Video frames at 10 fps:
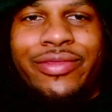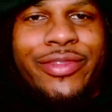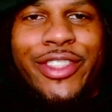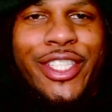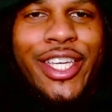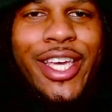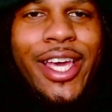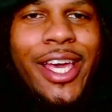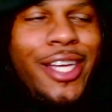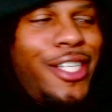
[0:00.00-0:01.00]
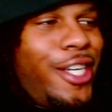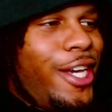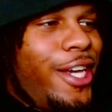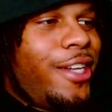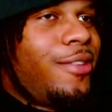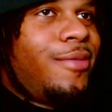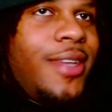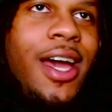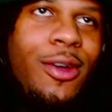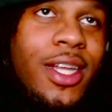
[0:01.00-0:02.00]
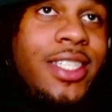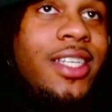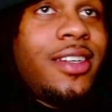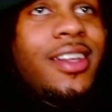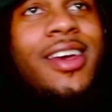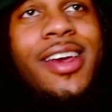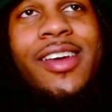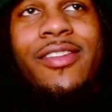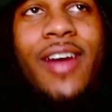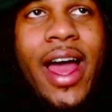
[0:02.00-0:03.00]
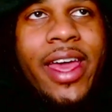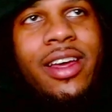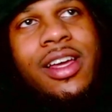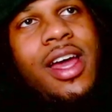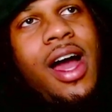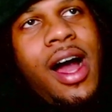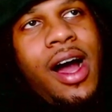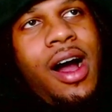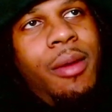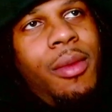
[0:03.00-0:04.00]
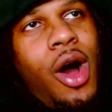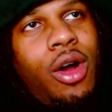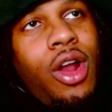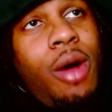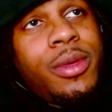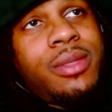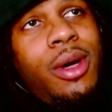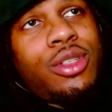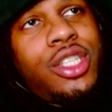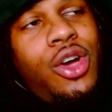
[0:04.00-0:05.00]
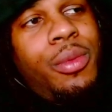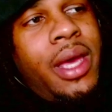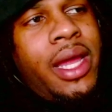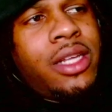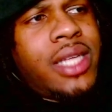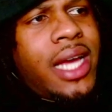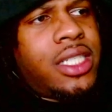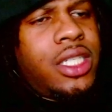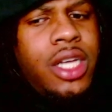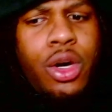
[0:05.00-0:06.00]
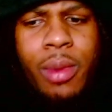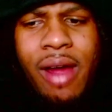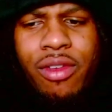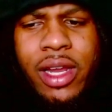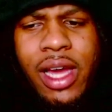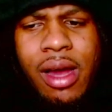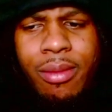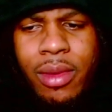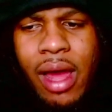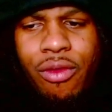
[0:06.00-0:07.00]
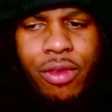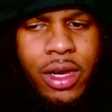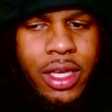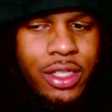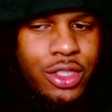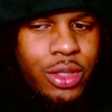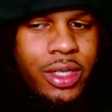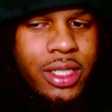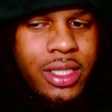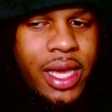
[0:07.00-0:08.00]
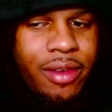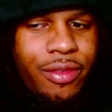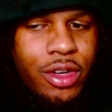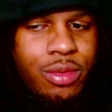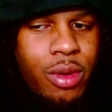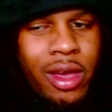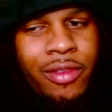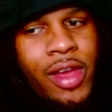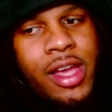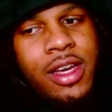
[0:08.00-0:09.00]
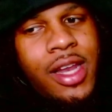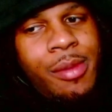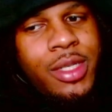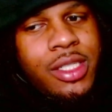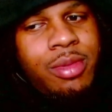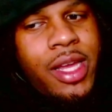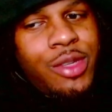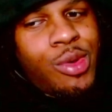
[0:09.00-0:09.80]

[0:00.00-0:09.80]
She ain't shit Yo, listen Fire um, Oklahoma Smoke Show, man. This is actually dope. I really um I really enjoyed this like first part. If I could, I'm gonna just play this one